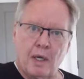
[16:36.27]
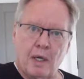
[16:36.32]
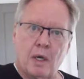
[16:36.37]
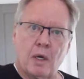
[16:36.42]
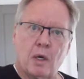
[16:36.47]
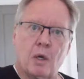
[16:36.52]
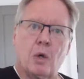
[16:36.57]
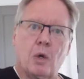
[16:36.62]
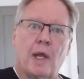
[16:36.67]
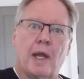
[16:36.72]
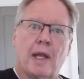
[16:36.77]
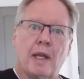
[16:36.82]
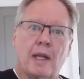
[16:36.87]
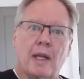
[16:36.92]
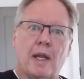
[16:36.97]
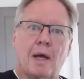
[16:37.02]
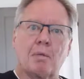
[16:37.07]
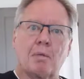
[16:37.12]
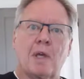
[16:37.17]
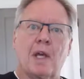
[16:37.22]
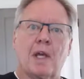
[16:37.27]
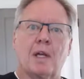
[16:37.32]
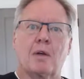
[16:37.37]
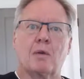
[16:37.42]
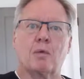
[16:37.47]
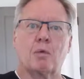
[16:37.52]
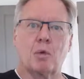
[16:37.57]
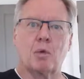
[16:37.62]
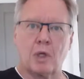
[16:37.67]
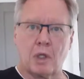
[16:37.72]
who ended up getting
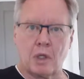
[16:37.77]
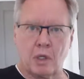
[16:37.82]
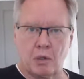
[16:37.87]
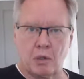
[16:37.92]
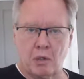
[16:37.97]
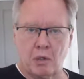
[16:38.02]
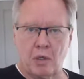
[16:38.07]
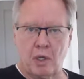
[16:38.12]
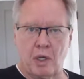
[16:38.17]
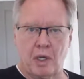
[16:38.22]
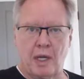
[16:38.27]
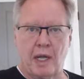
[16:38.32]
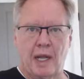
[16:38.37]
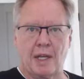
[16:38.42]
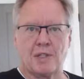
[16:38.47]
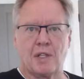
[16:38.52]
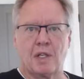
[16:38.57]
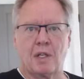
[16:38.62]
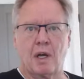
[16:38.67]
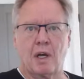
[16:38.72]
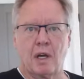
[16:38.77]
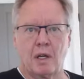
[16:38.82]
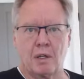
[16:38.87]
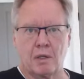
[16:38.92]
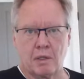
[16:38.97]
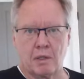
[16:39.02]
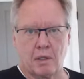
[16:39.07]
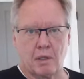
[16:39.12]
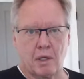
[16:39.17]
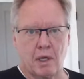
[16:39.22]
recruited as an
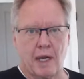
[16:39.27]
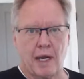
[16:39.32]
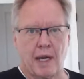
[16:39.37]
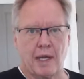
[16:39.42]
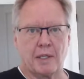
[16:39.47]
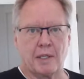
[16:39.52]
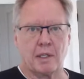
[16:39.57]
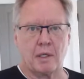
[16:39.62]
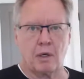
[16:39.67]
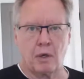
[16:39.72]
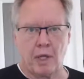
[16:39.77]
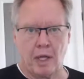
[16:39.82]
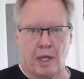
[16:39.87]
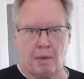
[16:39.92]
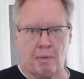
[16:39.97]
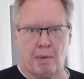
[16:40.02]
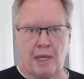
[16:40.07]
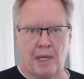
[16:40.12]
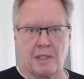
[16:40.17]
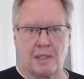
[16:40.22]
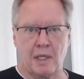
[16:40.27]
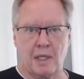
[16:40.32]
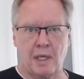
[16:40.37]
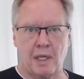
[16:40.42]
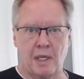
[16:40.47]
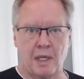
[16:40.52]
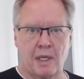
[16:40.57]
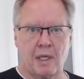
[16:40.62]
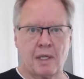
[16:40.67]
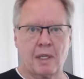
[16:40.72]
undergrad to go to MIT.